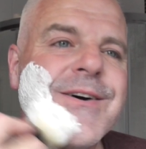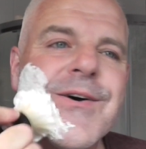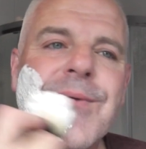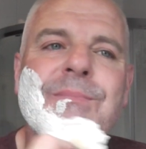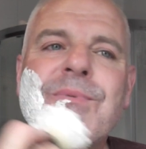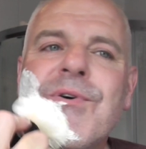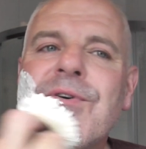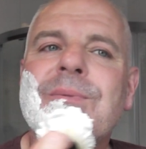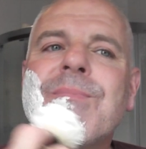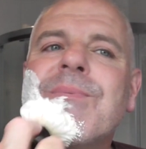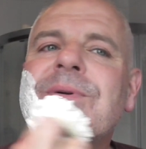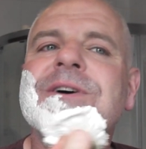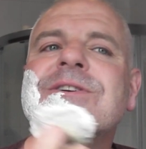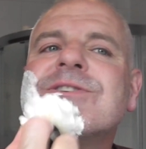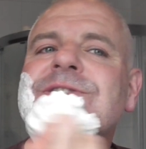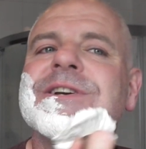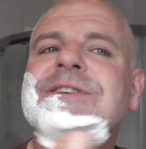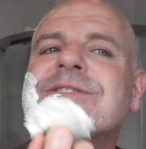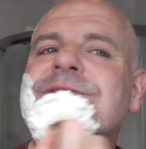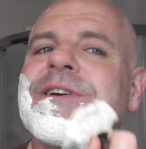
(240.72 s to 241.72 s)
little boar
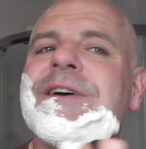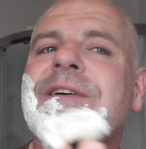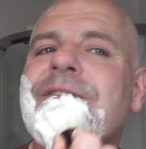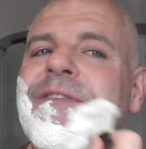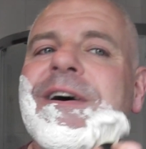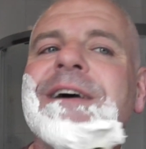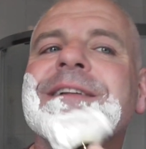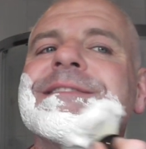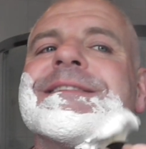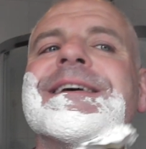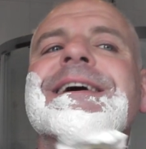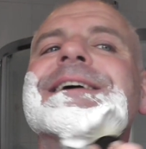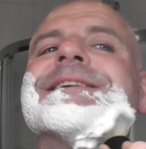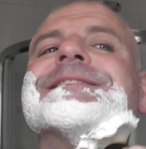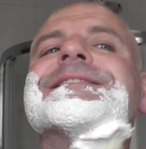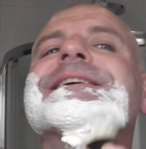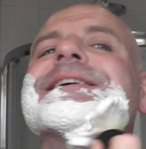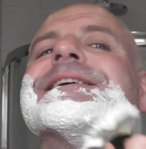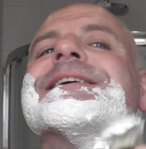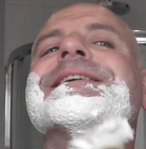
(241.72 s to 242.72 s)
brush is
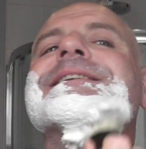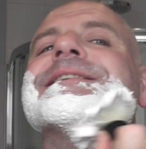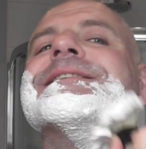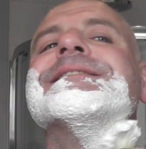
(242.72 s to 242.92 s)
fantastic.